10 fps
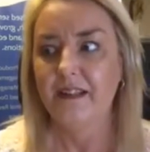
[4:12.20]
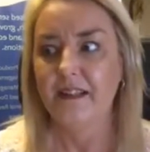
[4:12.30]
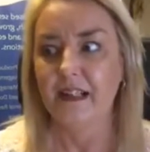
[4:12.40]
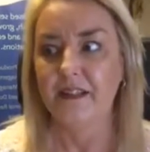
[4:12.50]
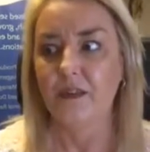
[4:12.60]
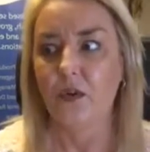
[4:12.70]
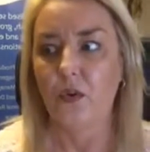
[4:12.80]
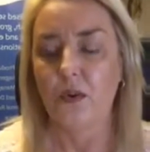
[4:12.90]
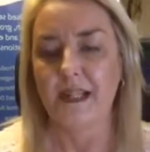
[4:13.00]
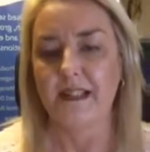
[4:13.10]
doesn't
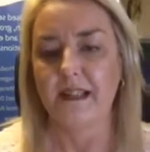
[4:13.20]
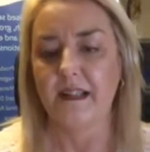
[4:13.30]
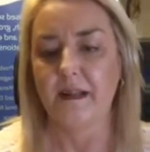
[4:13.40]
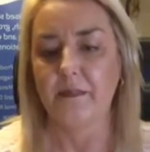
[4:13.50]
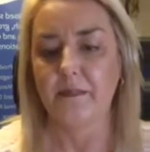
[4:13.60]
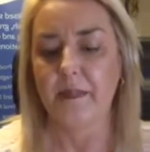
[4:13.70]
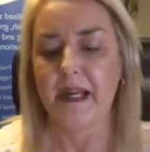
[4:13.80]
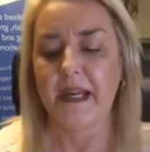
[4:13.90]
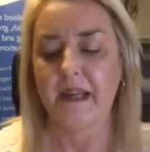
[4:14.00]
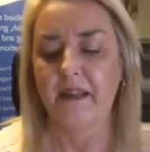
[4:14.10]
always end up
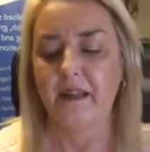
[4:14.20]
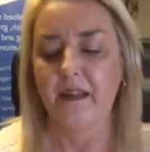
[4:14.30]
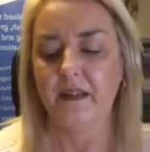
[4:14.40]
being